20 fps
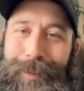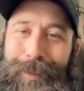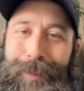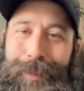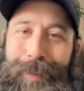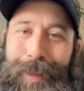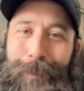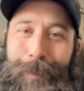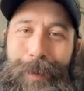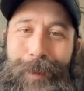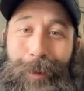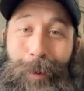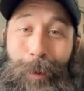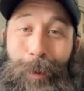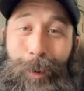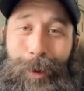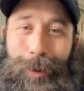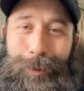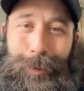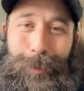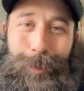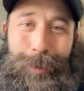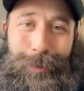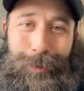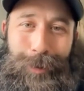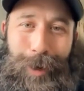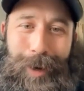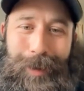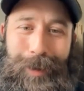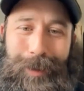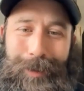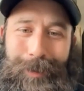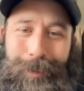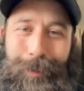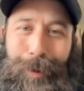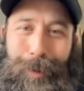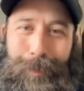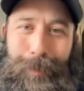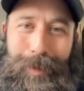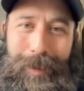They've been loyal to a drug
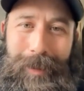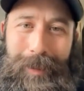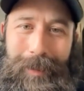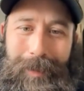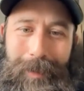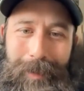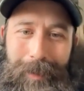normally,